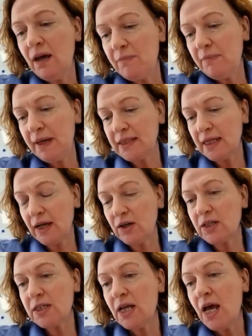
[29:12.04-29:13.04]
picked
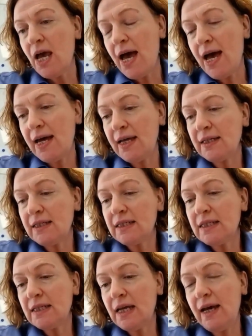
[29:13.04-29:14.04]
out. And
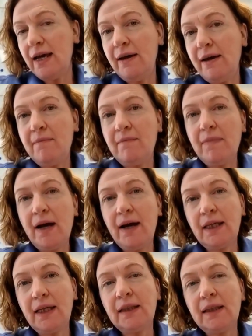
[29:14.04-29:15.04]
I
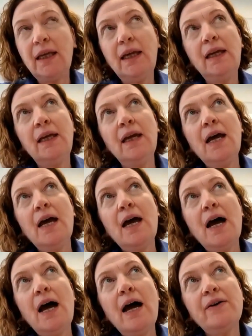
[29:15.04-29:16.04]
think the
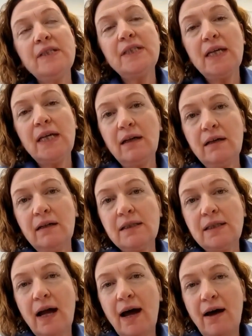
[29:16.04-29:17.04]
housing
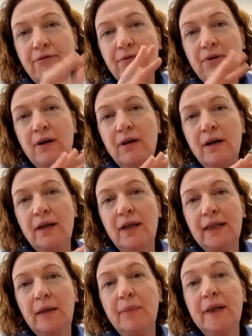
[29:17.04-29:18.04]
staff were a
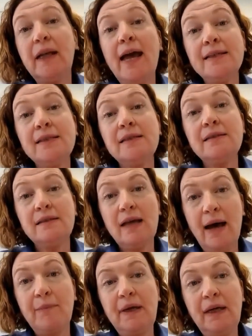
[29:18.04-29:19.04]
little bit less
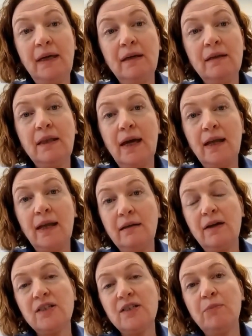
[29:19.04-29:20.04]
happy than
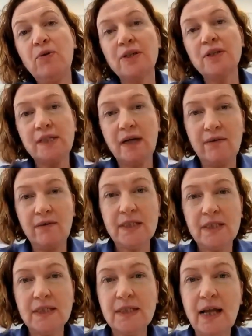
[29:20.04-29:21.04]
our support
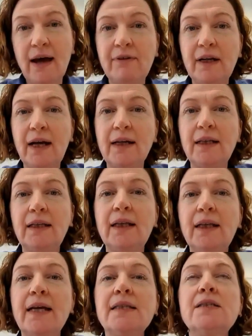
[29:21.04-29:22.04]
services staff. And I think
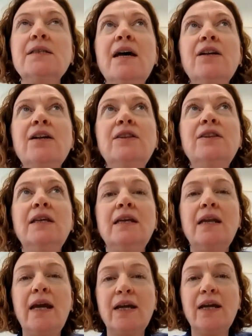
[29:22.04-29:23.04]
that's the
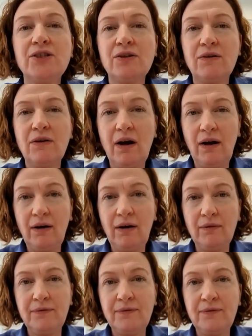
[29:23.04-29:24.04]
nature
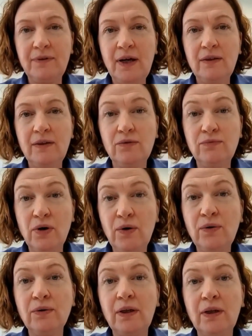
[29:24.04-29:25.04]
of the
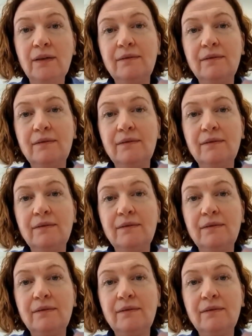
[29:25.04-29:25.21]
role